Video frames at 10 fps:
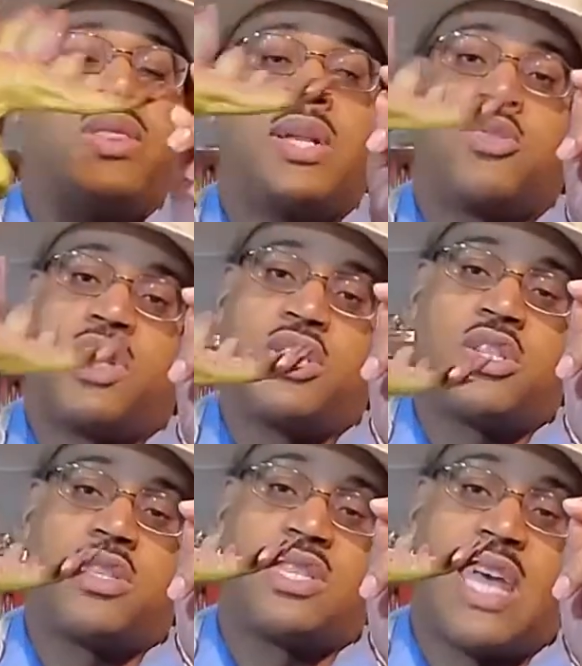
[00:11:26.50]
thing that's really
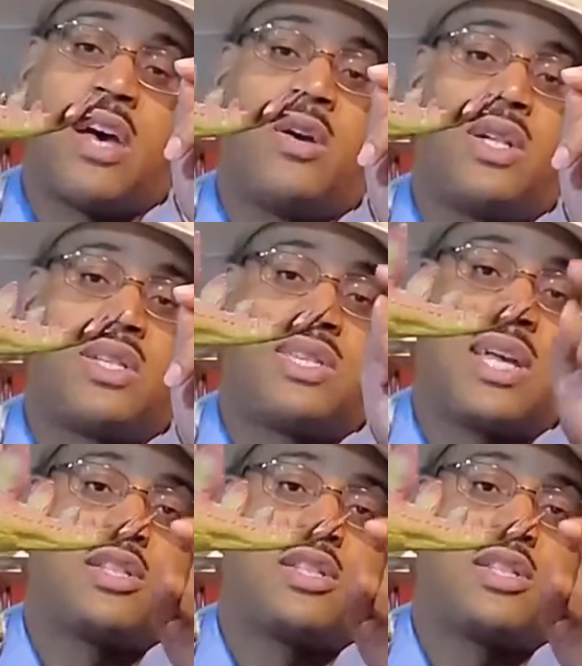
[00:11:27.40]
interesting to tell is the tail